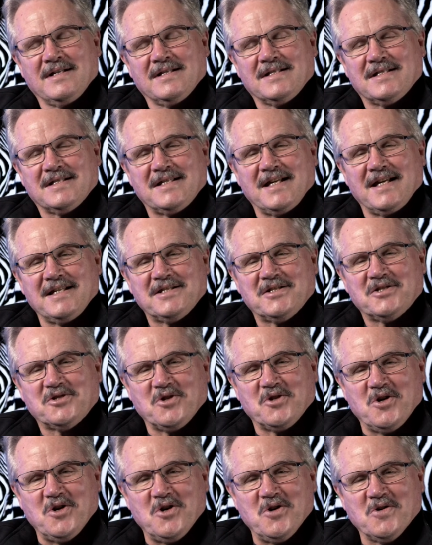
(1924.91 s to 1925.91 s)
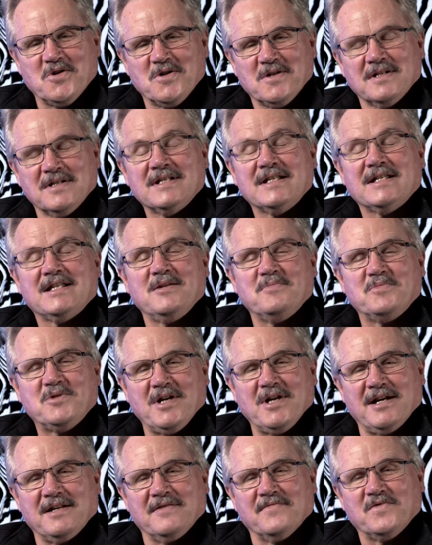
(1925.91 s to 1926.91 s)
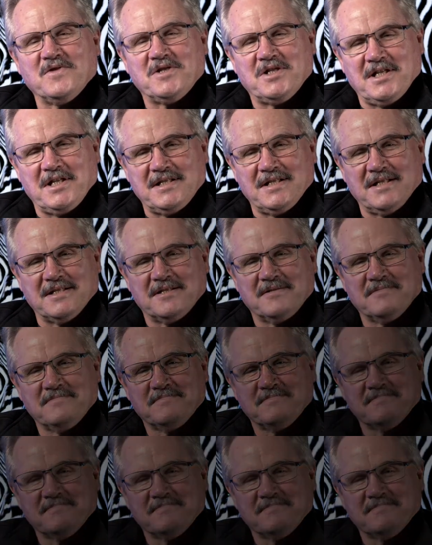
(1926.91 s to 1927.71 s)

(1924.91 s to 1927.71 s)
Stay strong. Keep shining for Jesus.